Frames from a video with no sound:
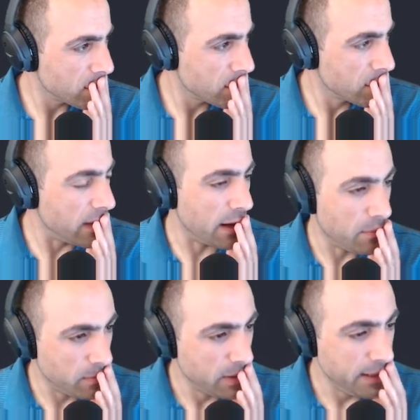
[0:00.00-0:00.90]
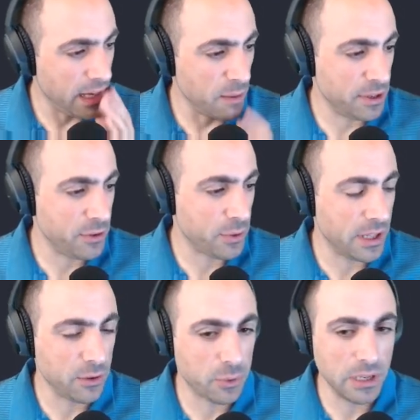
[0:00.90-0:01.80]
Yeah. Yeah, but you
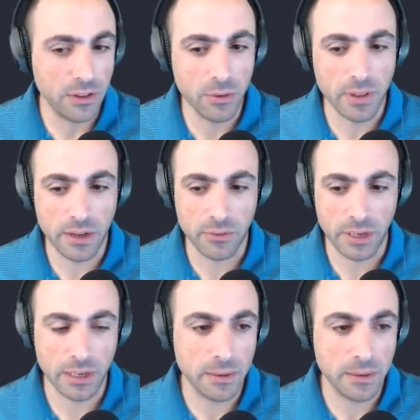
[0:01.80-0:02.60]
can't really do that, right?